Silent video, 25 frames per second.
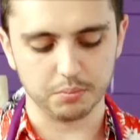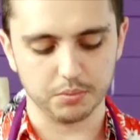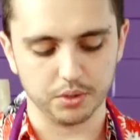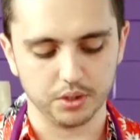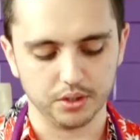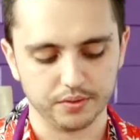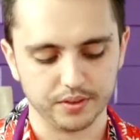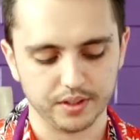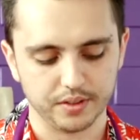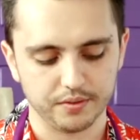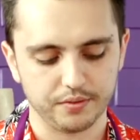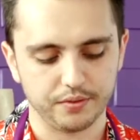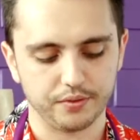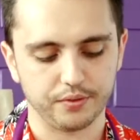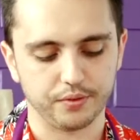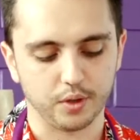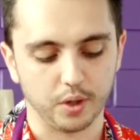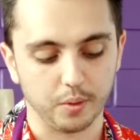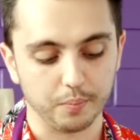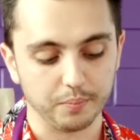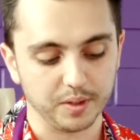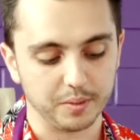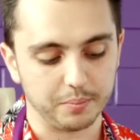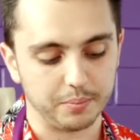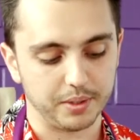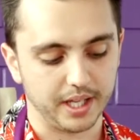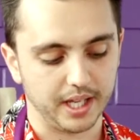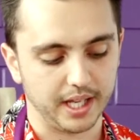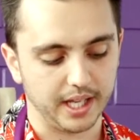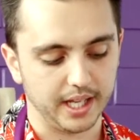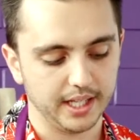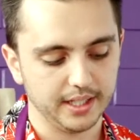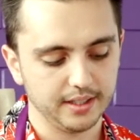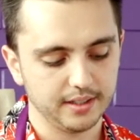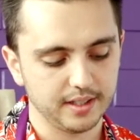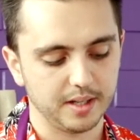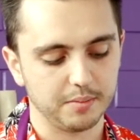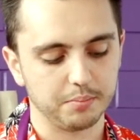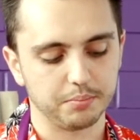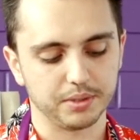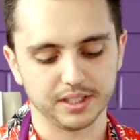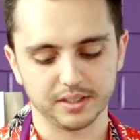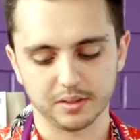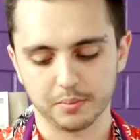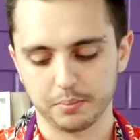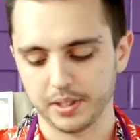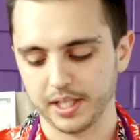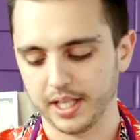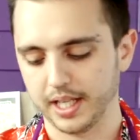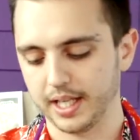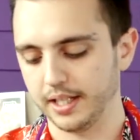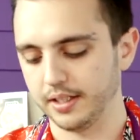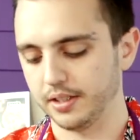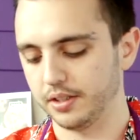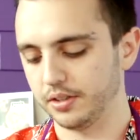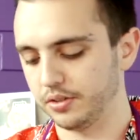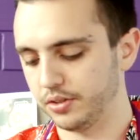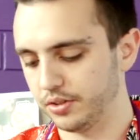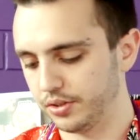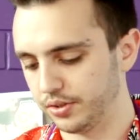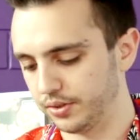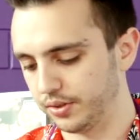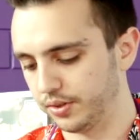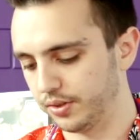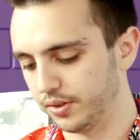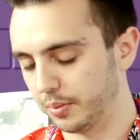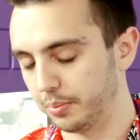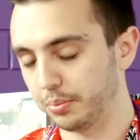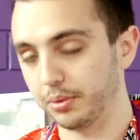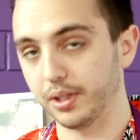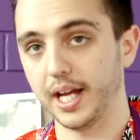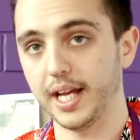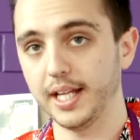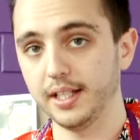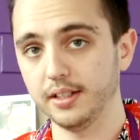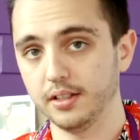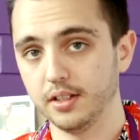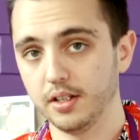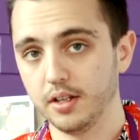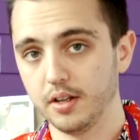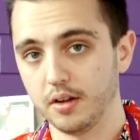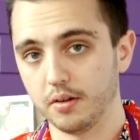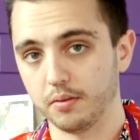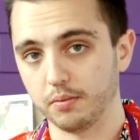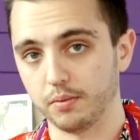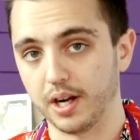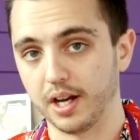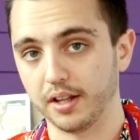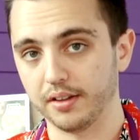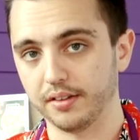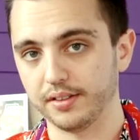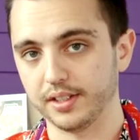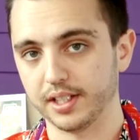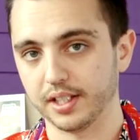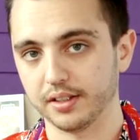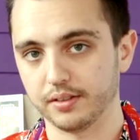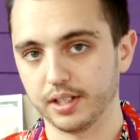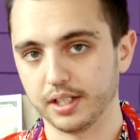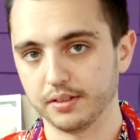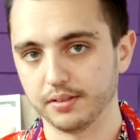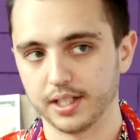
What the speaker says: move it from the pan and bring the pan to the plate rather than the other way